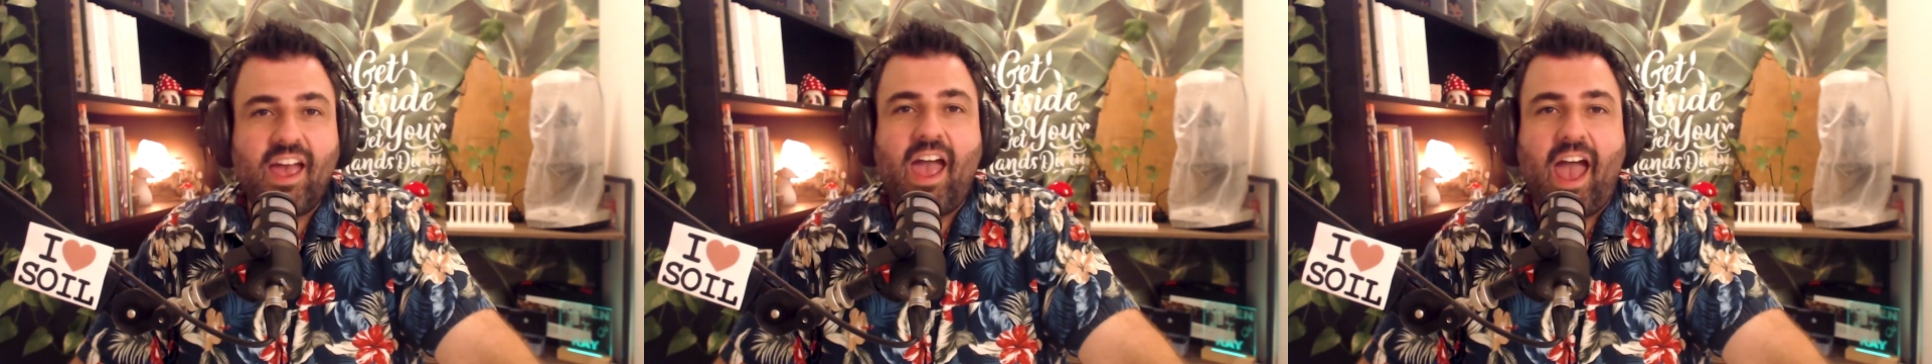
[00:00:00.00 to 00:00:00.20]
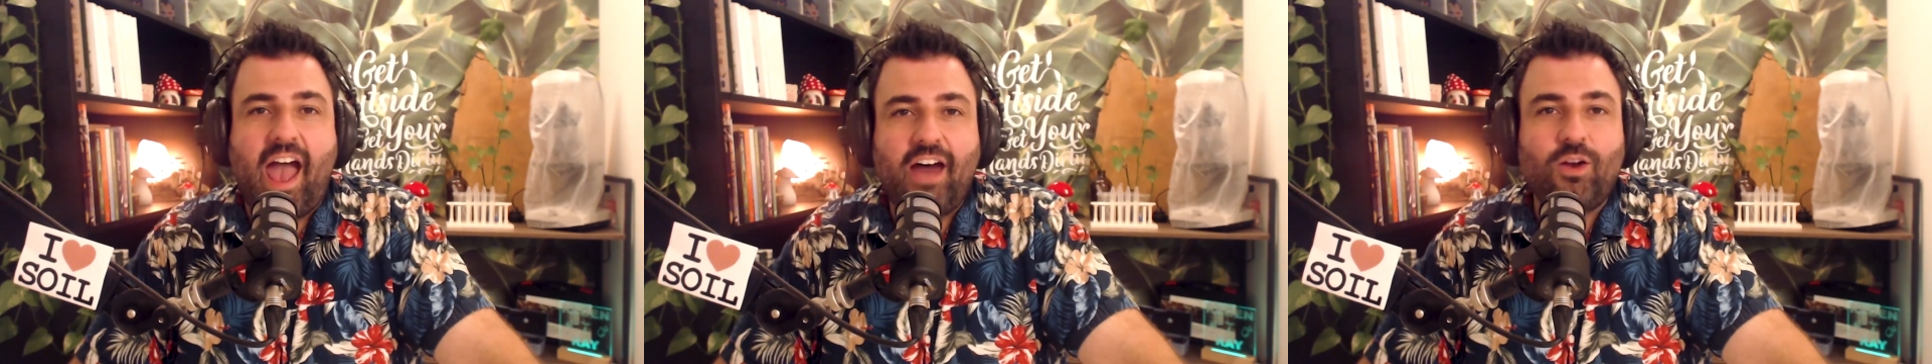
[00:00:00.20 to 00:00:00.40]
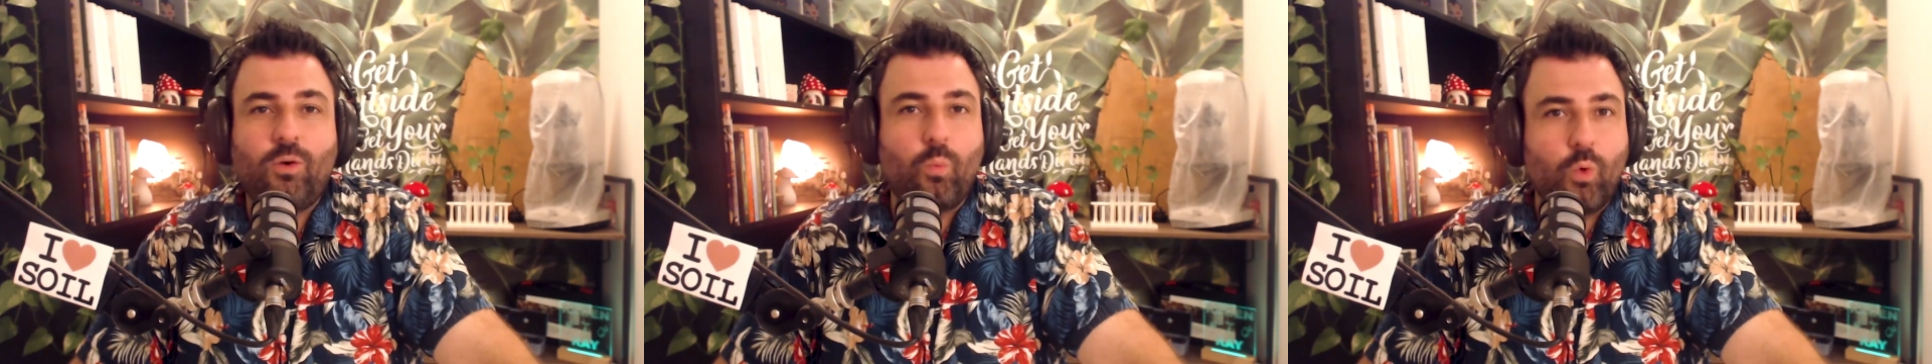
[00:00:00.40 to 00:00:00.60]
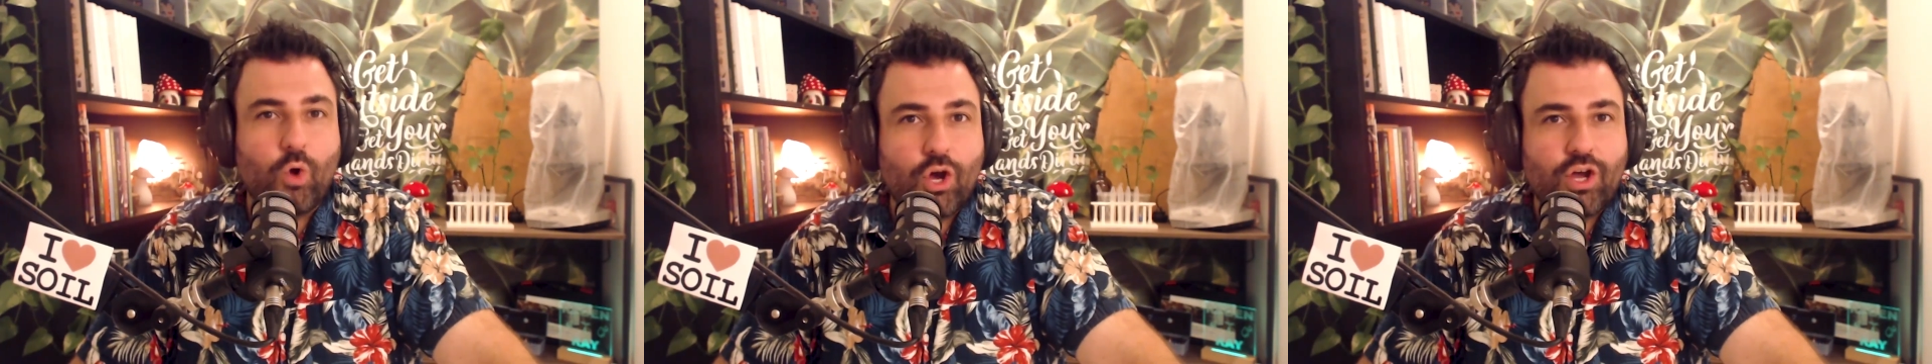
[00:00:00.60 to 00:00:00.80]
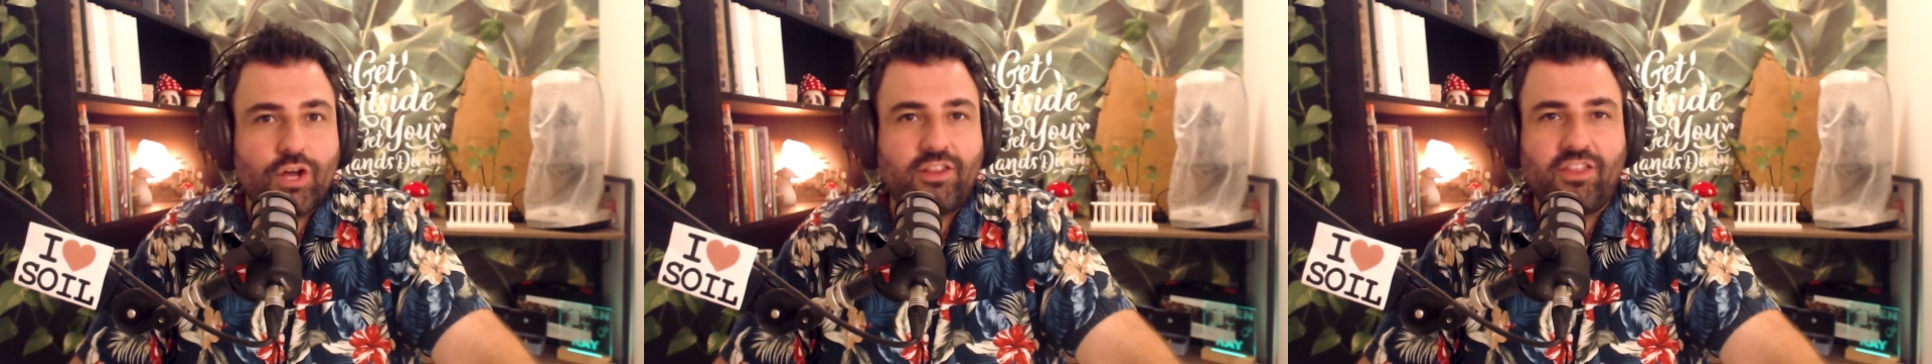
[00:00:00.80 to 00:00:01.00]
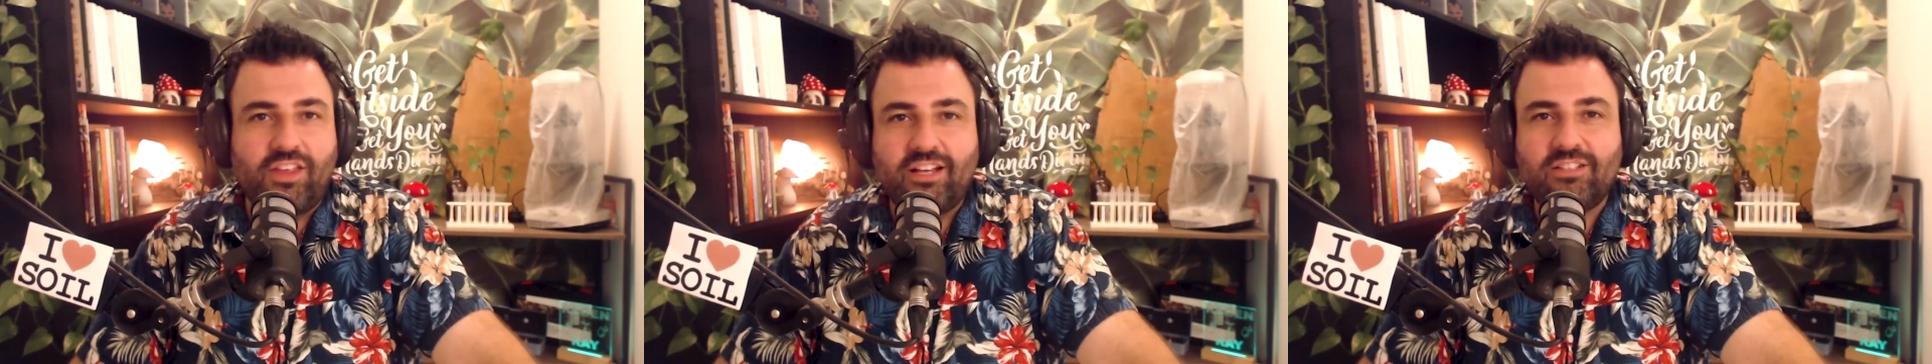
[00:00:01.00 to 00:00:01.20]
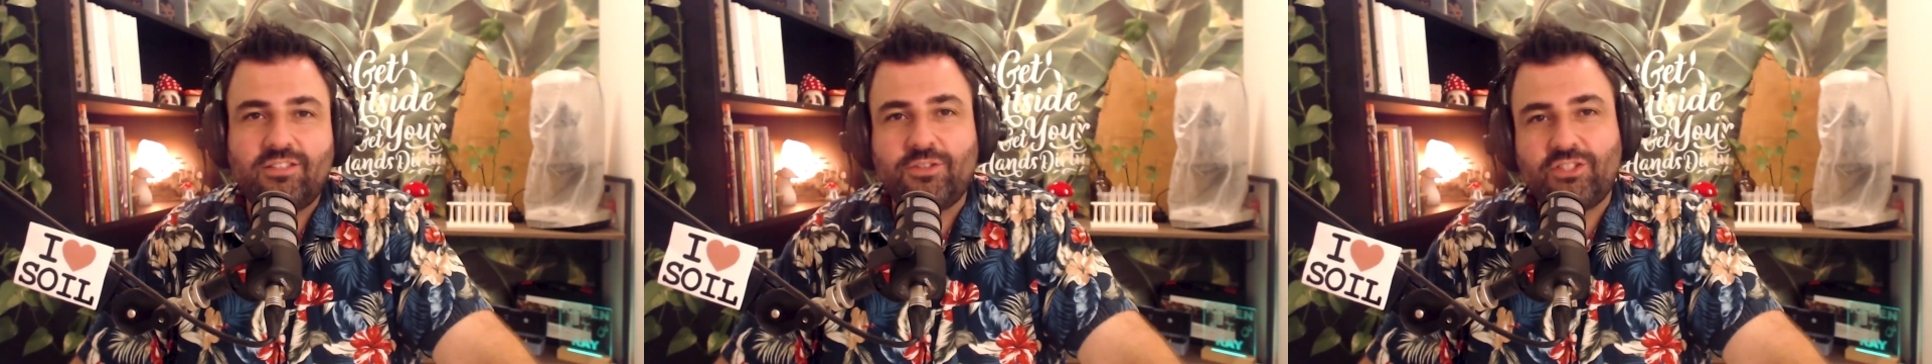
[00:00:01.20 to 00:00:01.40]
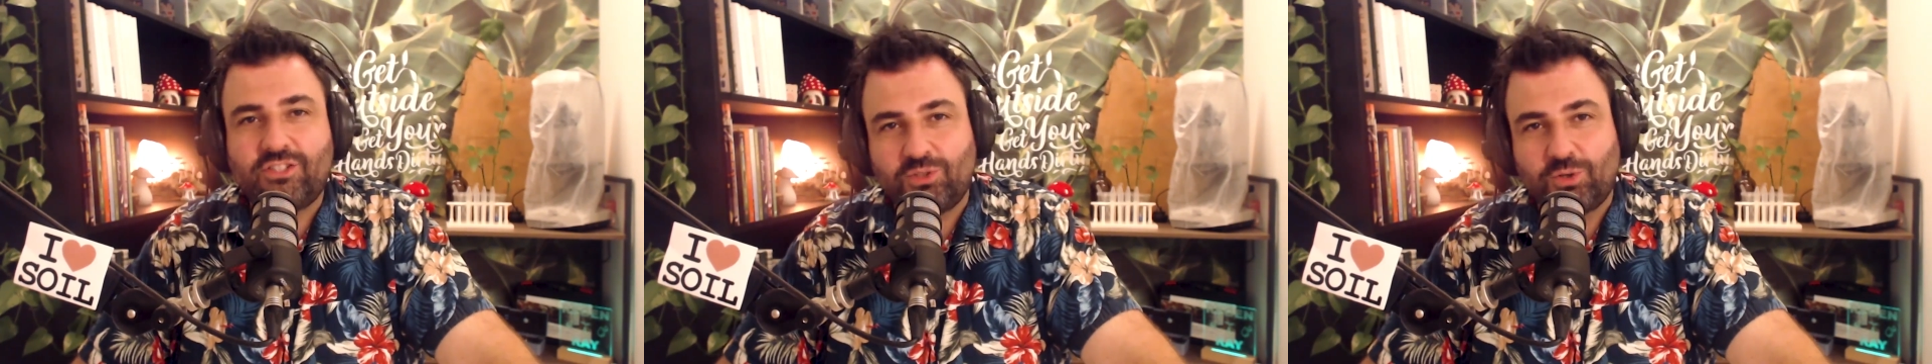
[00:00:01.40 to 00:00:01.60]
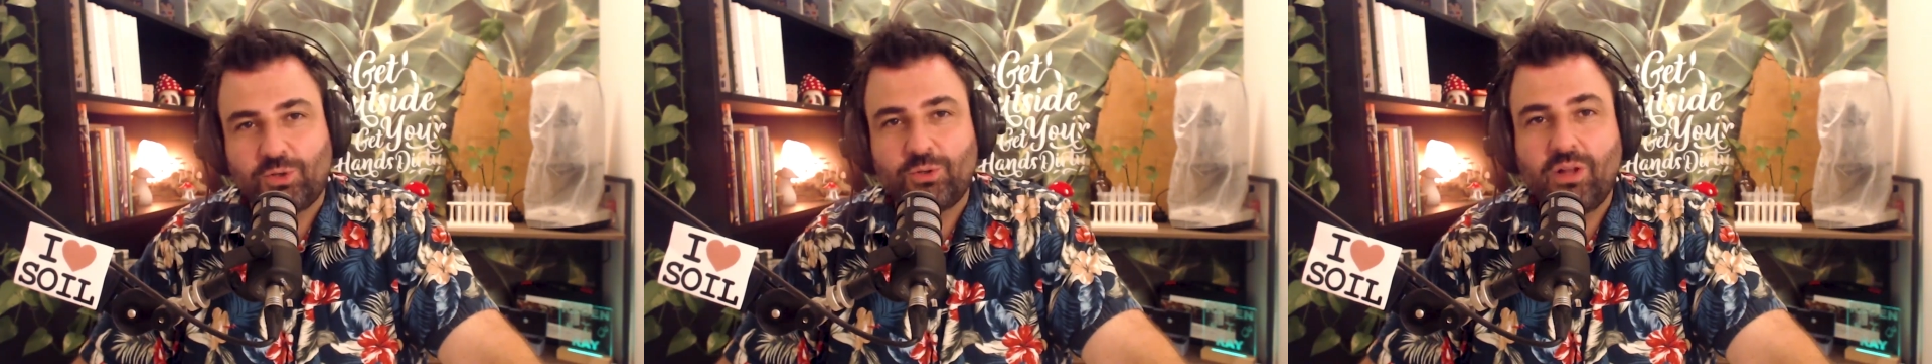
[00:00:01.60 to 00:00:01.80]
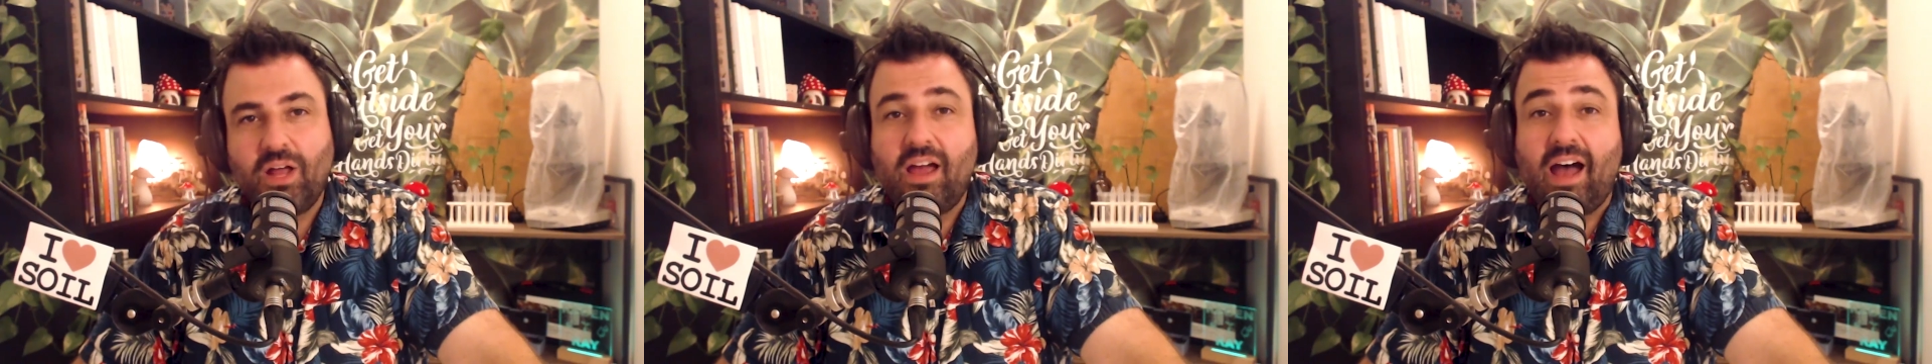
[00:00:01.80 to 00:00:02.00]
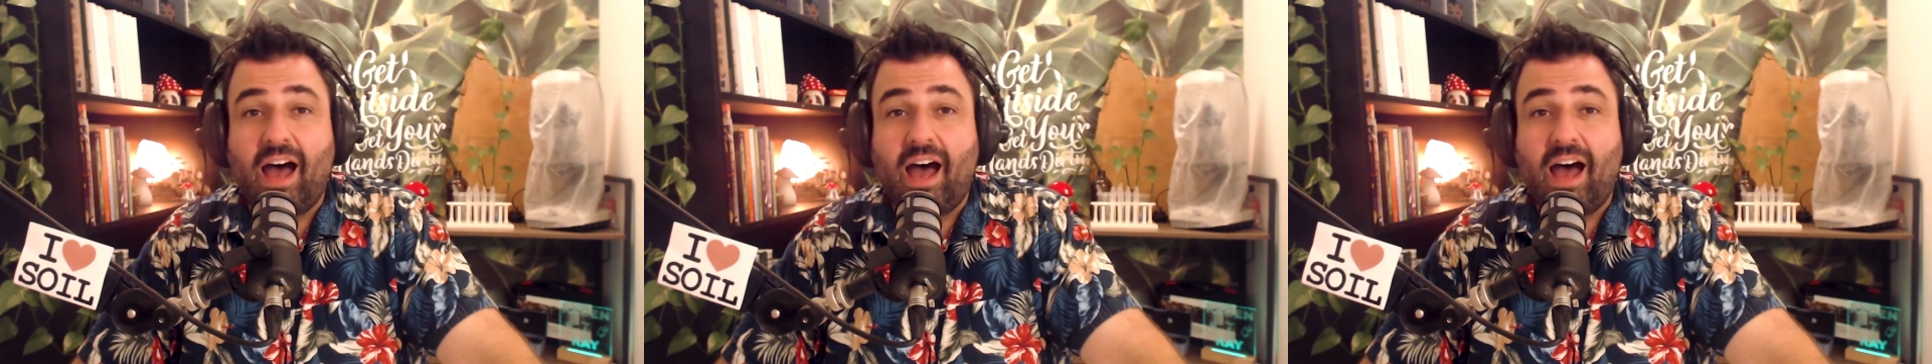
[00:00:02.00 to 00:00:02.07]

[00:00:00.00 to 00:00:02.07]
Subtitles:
how to word things for soil,